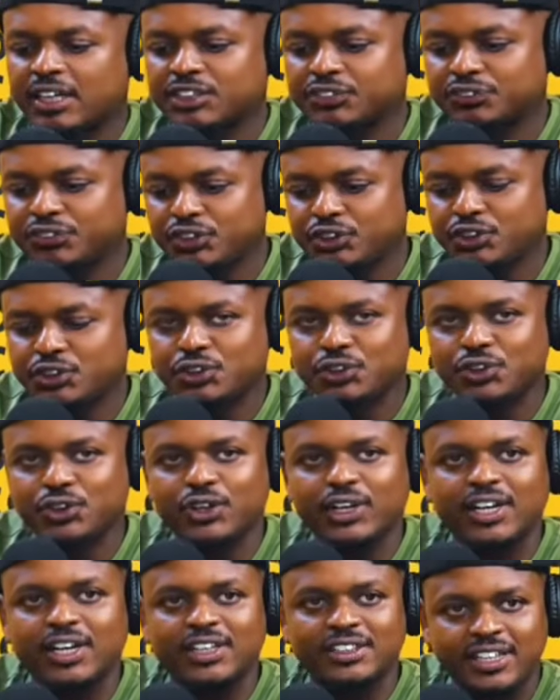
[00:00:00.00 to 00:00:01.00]

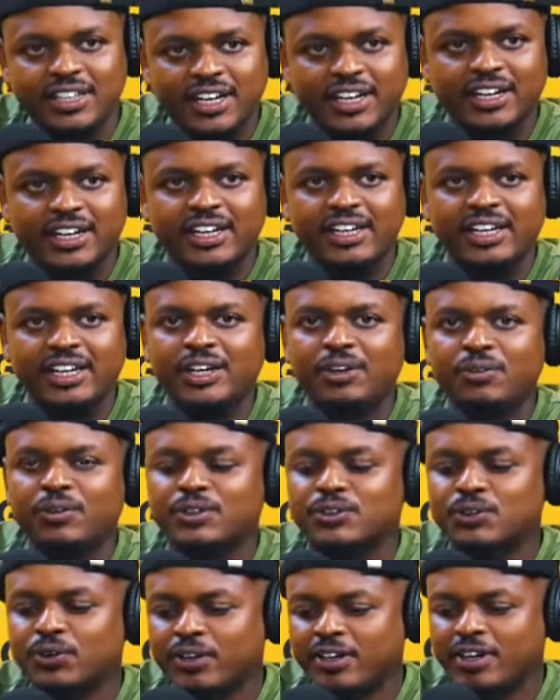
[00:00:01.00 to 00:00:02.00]
Sifiso and Takgi
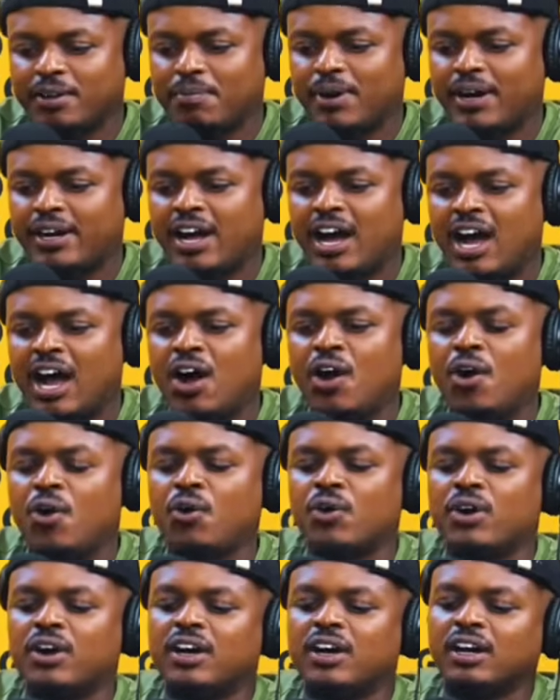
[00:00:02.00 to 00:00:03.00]
were talking about
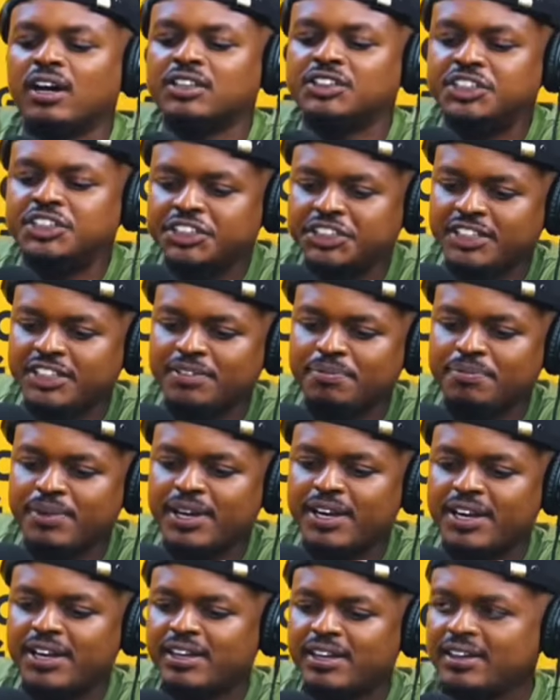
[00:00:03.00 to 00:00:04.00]
how Gigi
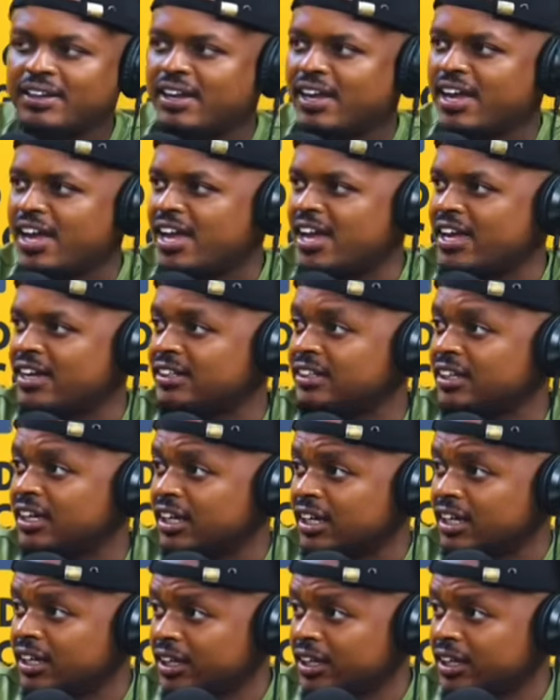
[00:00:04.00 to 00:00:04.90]
Lemaine and